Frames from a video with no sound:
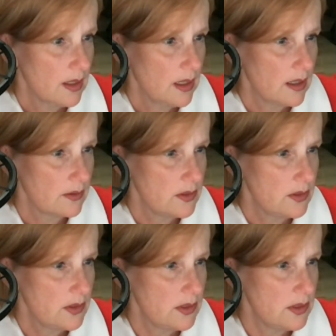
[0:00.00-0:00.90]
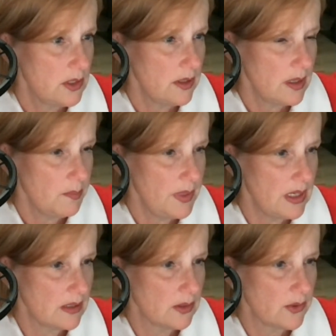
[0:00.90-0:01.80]
Uh, do you think
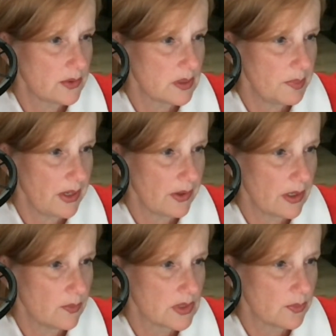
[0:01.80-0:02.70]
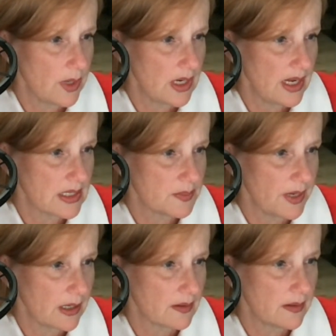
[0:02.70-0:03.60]
being alone to parent was one
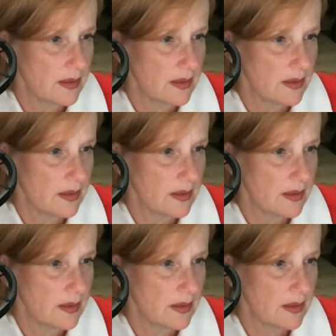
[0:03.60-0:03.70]
aspect